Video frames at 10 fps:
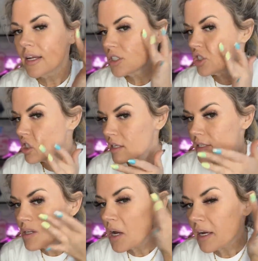and
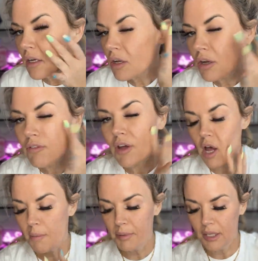just kind of
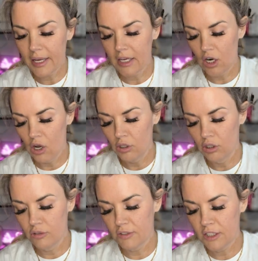apply it all
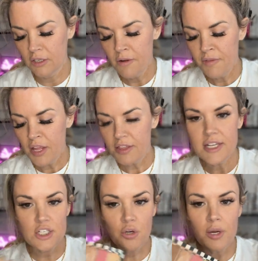over.
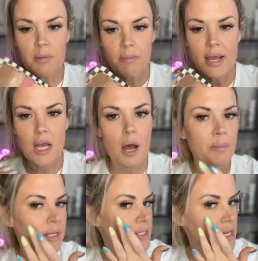This cream
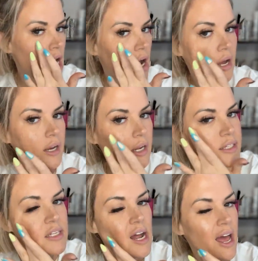makeup it's
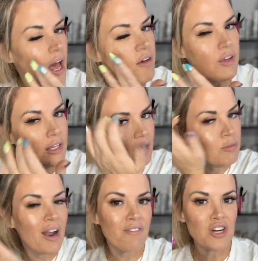not heavy.
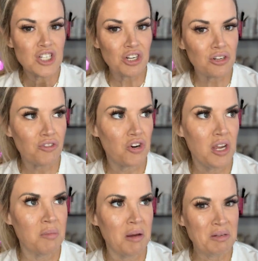Like when I first heard of
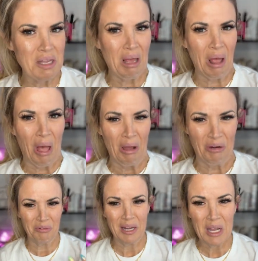cream, I was like,
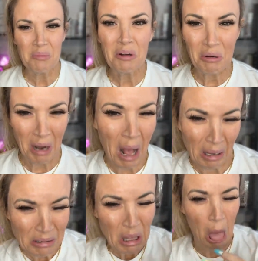cream,
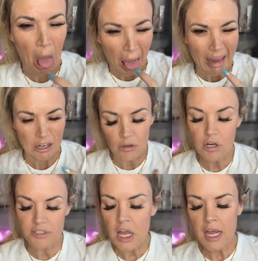gross.
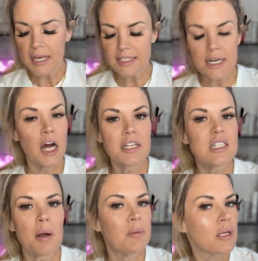Gross. It's not.
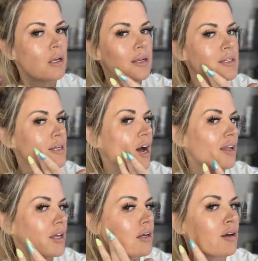Stop it. It is
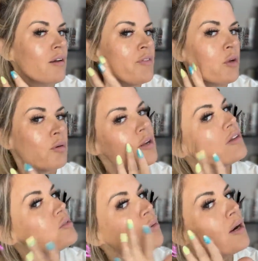not like one of
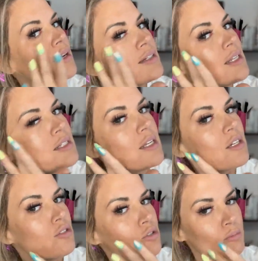those products that's
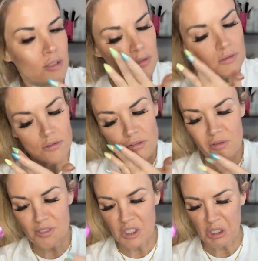like super
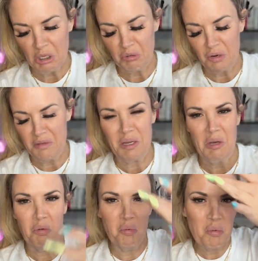gross and like
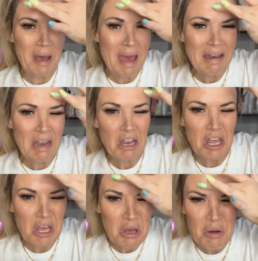creamy and wet and
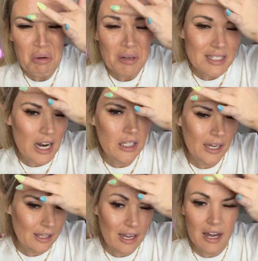ew. It's not
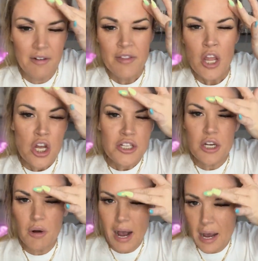like that.
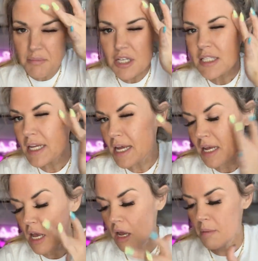So I'm just
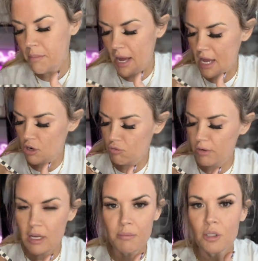taking my
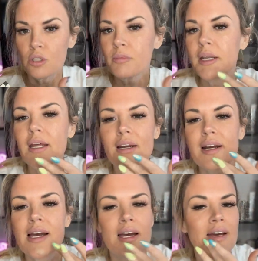cream
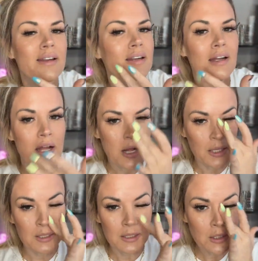illuminator and
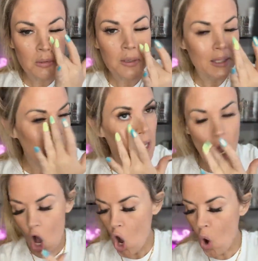
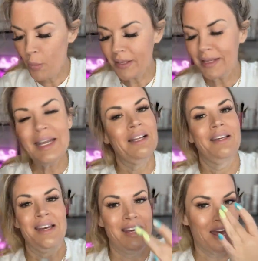literally all
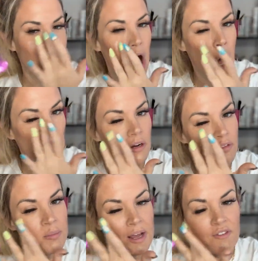willy-nillying it all
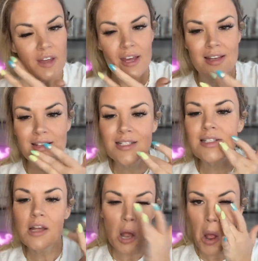over my
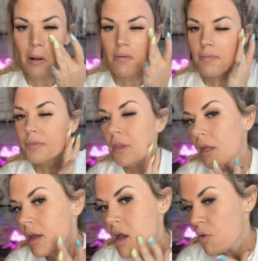face.
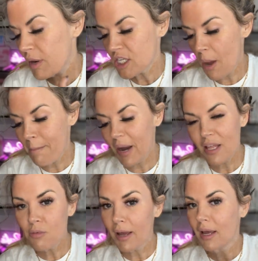Which,
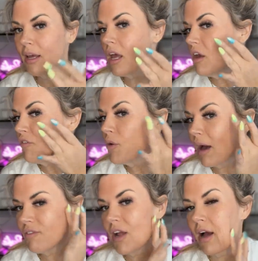by the way, if you
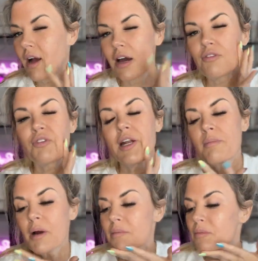have not gotten
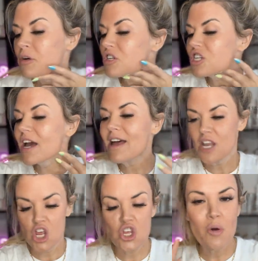Freedom Barbie merch
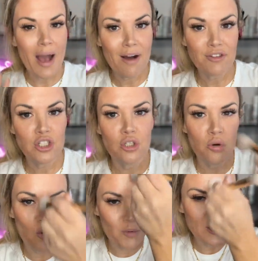yet, you have
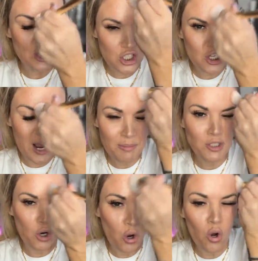to. We just
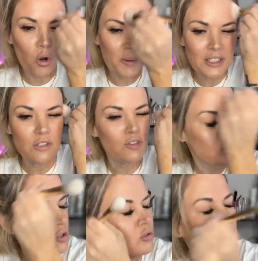dropped a whole bunch of
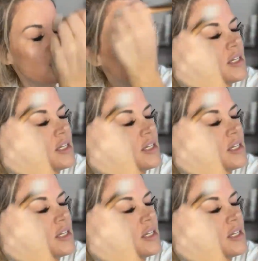new